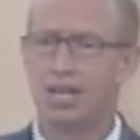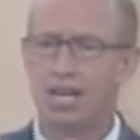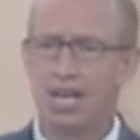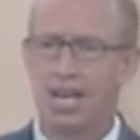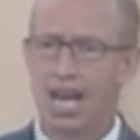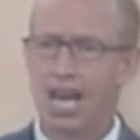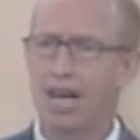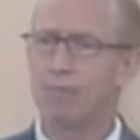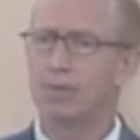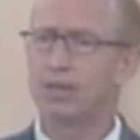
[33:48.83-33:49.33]

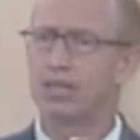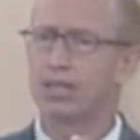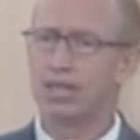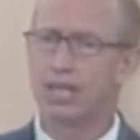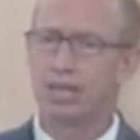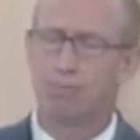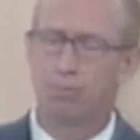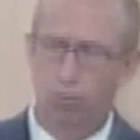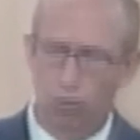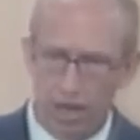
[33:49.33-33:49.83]
help me to
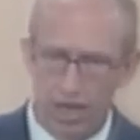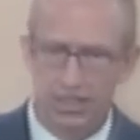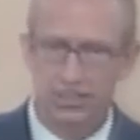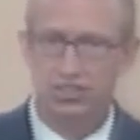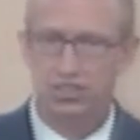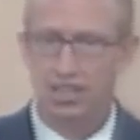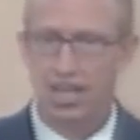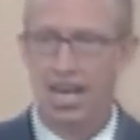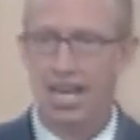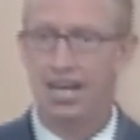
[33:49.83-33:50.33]
embrace
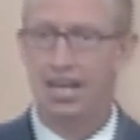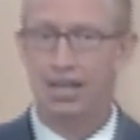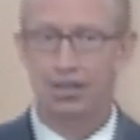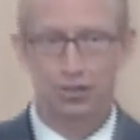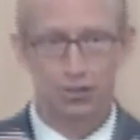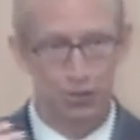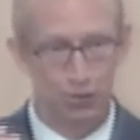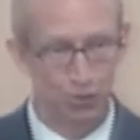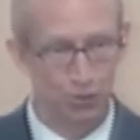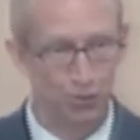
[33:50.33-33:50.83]
that and
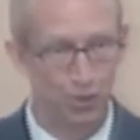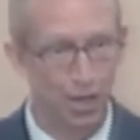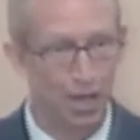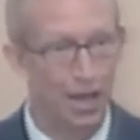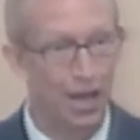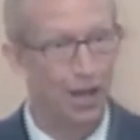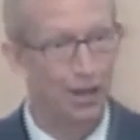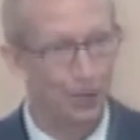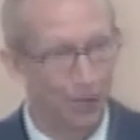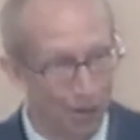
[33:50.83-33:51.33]
to uh,
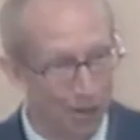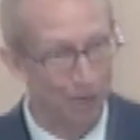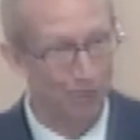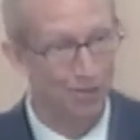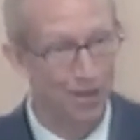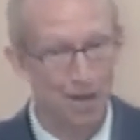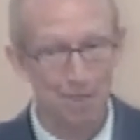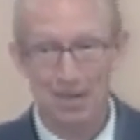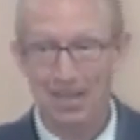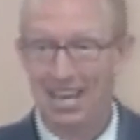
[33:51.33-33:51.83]
learn
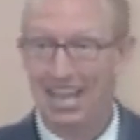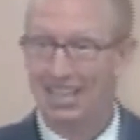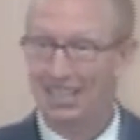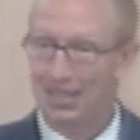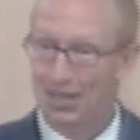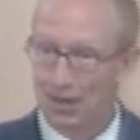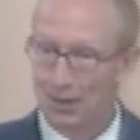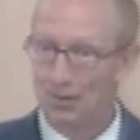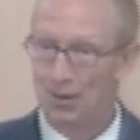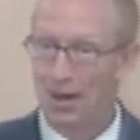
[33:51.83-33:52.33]
from it and
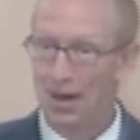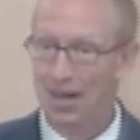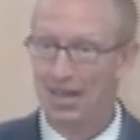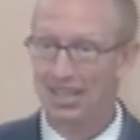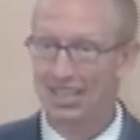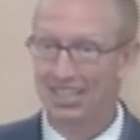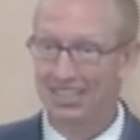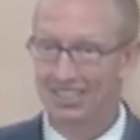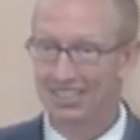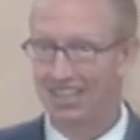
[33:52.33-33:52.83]
go on
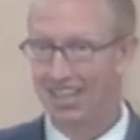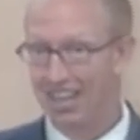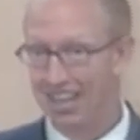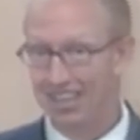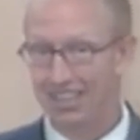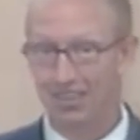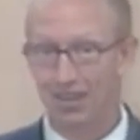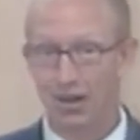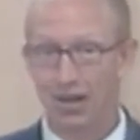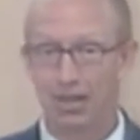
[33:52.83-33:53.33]
and uh, you
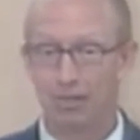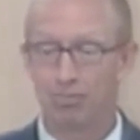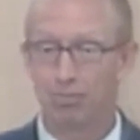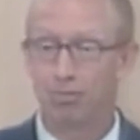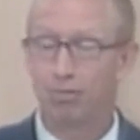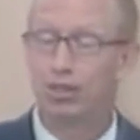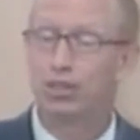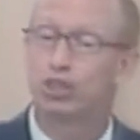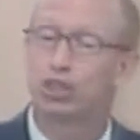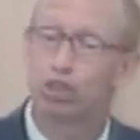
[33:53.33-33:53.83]
know and
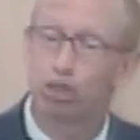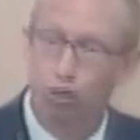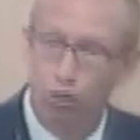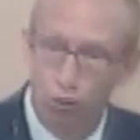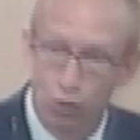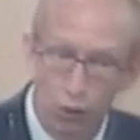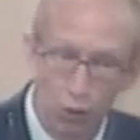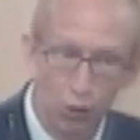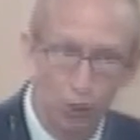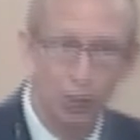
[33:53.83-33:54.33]

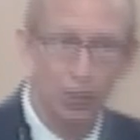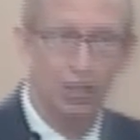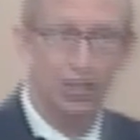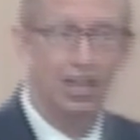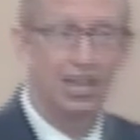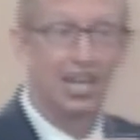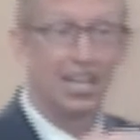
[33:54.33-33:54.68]
mature